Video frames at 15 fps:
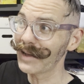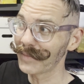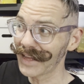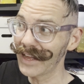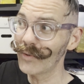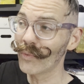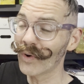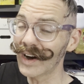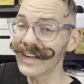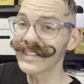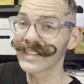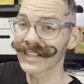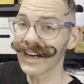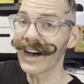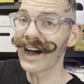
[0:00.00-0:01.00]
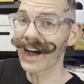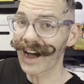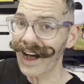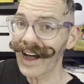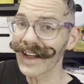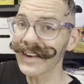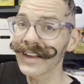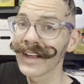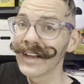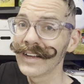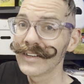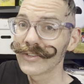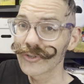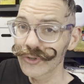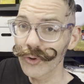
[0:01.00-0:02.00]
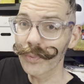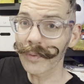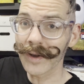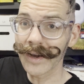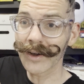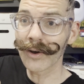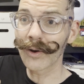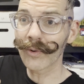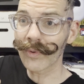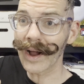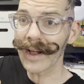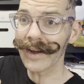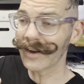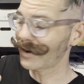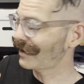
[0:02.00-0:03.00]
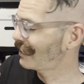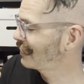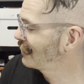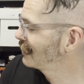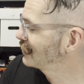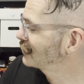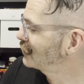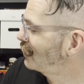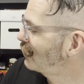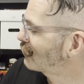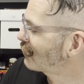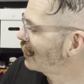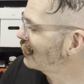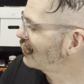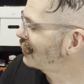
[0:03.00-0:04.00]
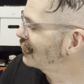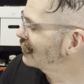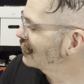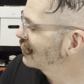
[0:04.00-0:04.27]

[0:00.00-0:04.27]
he was the hot superhero writer. So right on.